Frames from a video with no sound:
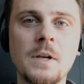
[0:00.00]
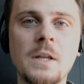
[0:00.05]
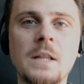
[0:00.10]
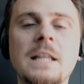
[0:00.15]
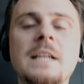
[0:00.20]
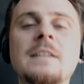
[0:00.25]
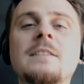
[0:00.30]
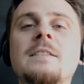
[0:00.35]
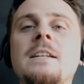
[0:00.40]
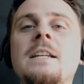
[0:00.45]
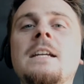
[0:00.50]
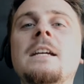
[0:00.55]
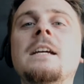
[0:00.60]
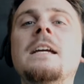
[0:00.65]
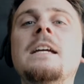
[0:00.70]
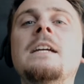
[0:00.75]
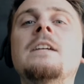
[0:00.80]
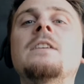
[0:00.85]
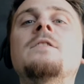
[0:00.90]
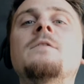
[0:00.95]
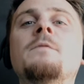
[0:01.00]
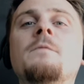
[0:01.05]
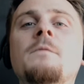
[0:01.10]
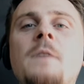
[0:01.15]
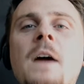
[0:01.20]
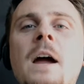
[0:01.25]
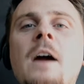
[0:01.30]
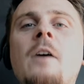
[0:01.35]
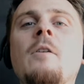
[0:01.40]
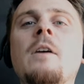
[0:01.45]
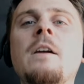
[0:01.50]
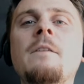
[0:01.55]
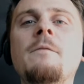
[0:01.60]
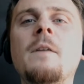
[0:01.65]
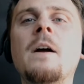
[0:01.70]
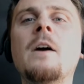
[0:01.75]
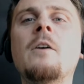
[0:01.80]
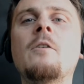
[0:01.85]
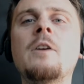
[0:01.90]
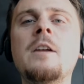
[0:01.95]
Listening is very,
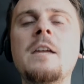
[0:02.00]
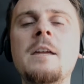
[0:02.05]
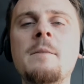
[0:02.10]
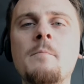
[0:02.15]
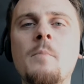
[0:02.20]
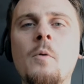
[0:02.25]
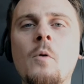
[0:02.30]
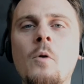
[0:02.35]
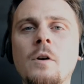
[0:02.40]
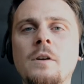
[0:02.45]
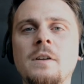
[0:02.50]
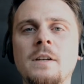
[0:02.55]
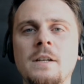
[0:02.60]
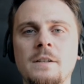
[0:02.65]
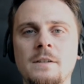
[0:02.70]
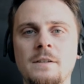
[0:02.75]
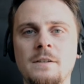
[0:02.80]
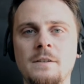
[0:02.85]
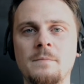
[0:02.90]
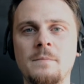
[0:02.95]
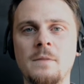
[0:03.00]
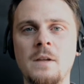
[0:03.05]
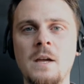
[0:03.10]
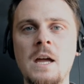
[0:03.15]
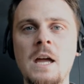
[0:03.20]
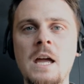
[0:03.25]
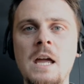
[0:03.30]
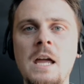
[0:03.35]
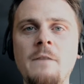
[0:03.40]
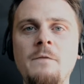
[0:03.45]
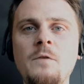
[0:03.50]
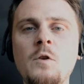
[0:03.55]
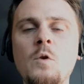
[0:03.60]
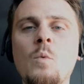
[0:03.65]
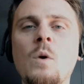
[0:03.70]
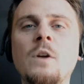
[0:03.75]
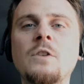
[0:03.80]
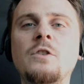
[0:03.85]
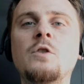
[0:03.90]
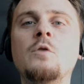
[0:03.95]
very important. If you
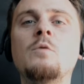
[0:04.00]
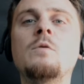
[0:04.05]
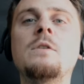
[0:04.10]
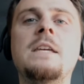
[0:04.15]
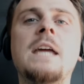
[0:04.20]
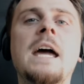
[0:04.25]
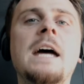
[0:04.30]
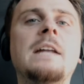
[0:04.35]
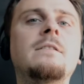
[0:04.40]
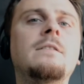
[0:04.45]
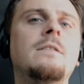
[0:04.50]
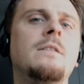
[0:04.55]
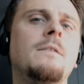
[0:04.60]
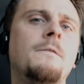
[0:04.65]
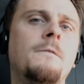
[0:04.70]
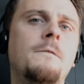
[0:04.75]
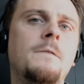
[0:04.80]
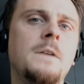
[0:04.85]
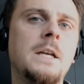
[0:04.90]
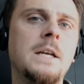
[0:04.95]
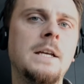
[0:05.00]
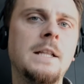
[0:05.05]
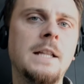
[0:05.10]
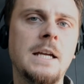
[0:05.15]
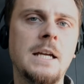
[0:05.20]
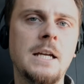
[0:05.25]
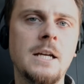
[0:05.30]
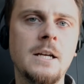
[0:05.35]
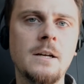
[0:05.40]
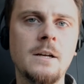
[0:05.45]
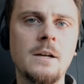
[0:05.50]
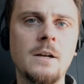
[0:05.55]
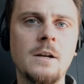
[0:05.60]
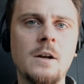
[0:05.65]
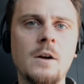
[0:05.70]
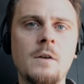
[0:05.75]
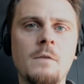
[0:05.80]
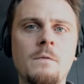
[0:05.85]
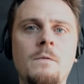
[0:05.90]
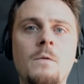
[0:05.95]
want to get the feeling
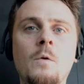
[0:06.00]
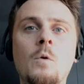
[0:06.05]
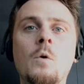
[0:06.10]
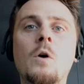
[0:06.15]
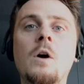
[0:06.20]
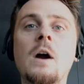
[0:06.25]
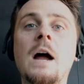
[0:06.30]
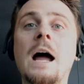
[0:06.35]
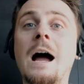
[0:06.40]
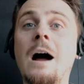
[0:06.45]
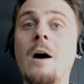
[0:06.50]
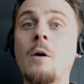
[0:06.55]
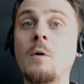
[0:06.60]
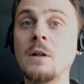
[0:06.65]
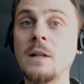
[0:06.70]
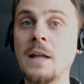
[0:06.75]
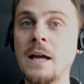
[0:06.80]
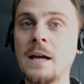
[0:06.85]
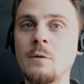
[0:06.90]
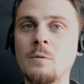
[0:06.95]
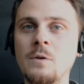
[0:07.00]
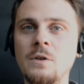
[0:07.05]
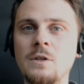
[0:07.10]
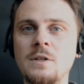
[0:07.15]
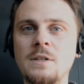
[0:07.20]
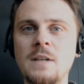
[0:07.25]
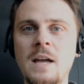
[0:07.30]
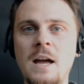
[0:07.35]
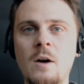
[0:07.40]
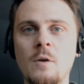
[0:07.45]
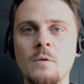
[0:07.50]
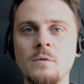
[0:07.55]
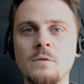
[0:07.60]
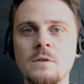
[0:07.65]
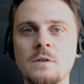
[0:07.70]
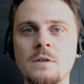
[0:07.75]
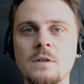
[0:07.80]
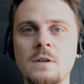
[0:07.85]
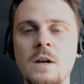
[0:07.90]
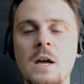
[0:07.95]
for how a language
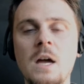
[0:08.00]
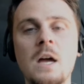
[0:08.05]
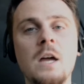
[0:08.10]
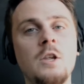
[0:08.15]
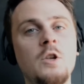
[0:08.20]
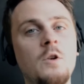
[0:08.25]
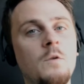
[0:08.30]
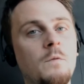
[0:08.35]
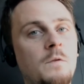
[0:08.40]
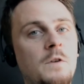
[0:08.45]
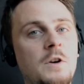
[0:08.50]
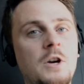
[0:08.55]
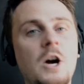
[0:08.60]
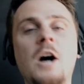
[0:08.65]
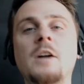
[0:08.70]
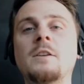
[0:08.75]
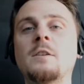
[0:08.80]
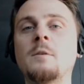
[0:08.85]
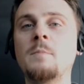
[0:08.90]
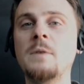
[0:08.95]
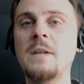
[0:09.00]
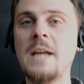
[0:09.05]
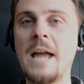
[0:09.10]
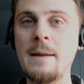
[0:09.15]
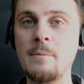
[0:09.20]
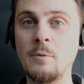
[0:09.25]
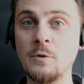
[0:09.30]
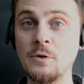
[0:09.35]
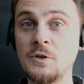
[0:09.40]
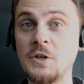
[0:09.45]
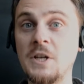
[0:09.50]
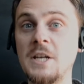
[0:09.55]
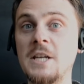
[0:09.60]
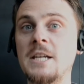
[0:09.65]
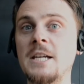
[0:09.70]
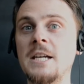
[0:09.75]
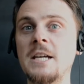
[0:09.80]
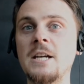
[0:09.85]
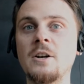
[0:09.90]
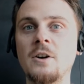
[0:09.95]
sounds, you've got to be able to
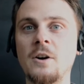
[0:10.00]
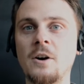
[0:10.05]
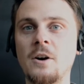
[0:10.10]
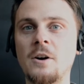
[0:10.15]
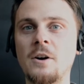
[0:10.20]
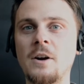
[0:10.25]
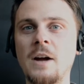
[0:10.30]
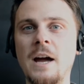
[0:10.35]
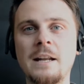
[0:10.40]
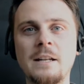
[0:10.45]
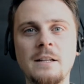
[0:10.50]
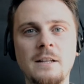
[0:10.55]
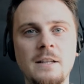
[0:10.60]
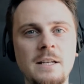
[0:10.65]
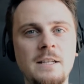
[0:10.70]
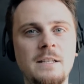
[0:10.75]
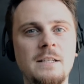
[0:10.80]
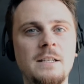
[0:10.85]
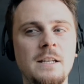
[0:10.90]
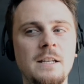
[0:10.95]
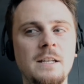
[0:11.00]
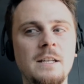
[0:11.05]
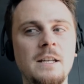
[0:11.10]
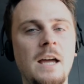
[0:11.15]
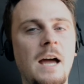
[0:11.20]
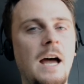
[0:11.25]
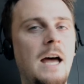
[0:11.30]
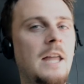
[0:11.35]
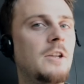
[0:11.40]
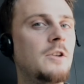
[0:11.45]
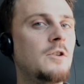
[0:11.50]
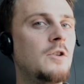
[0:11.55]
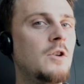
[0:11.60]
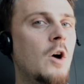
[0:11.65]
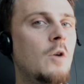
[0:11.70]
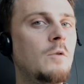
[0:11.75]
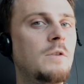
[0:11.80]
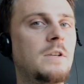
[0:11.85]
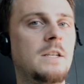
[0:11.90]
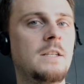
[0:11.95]
hear and listen and
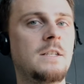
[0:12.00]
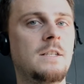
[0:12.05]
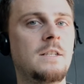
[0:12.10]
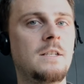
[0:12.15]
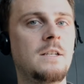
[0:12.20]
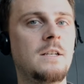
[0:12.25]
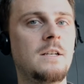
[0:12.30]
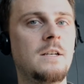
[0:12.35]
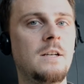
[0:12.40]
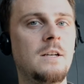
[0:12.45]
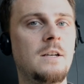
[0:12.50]
notice